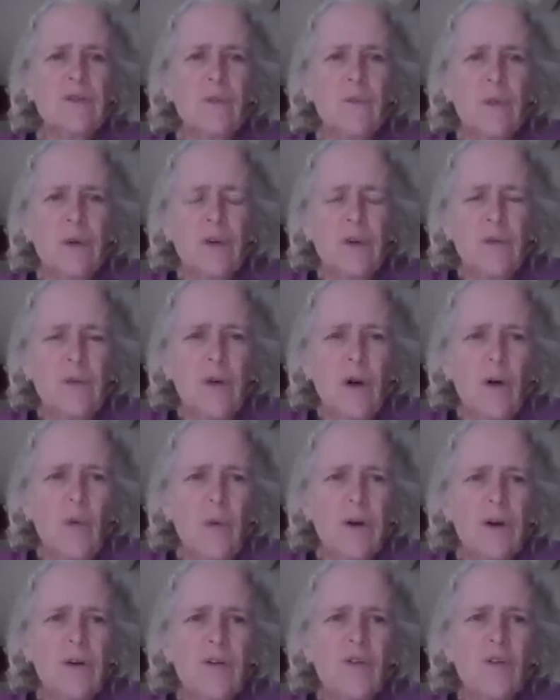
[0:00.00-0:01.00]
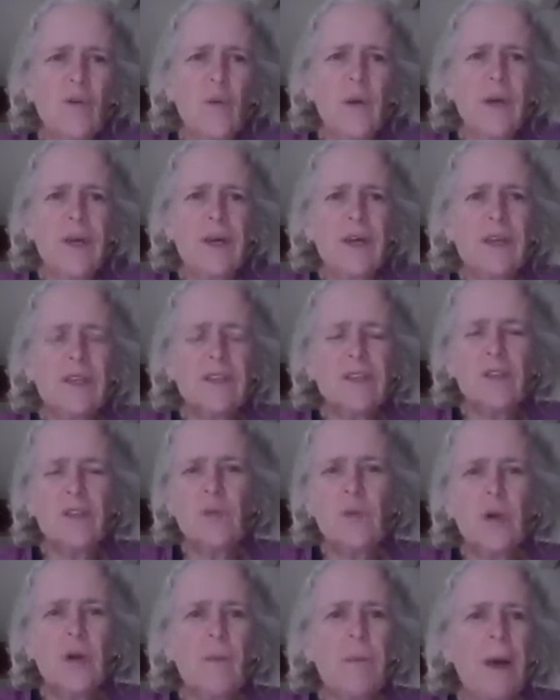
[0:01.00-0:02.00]
when you know when an earthquake is, and
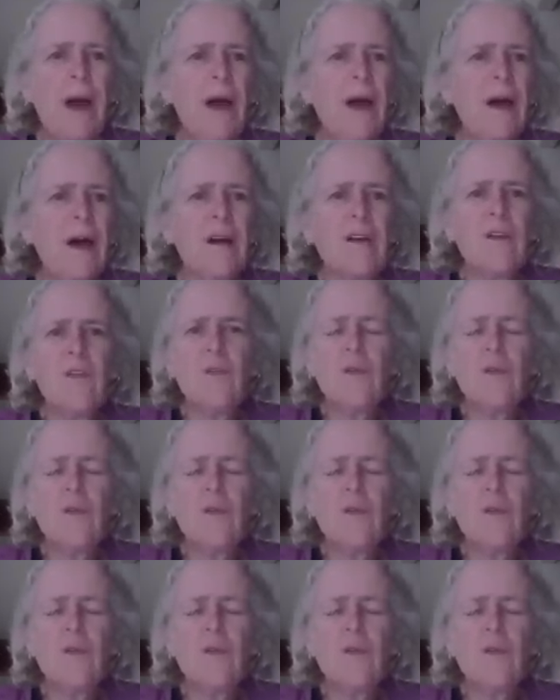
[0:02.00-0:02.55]
you look back.